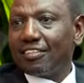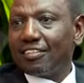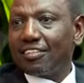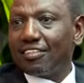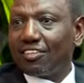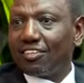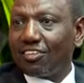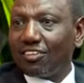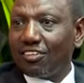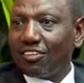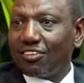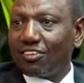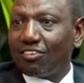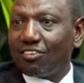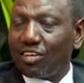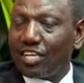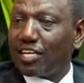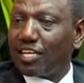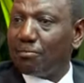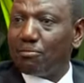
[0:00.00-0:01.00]
you know,
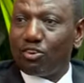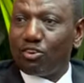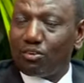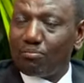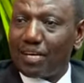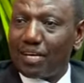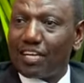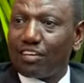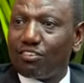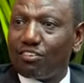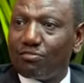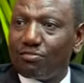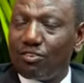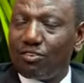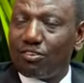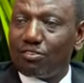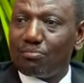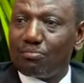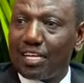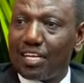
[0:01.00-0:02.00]
calling him all manner of,
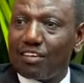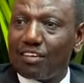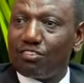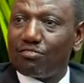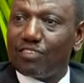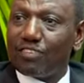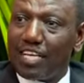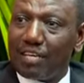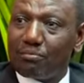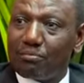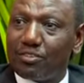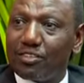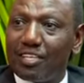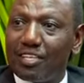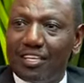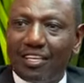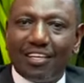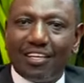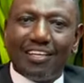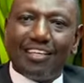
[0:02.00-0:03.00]
all manner of names.
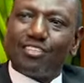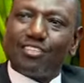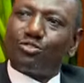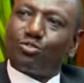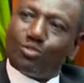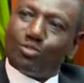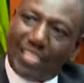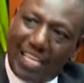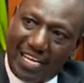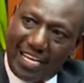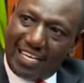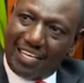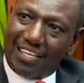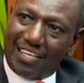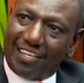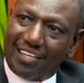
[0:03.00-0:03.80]
Today,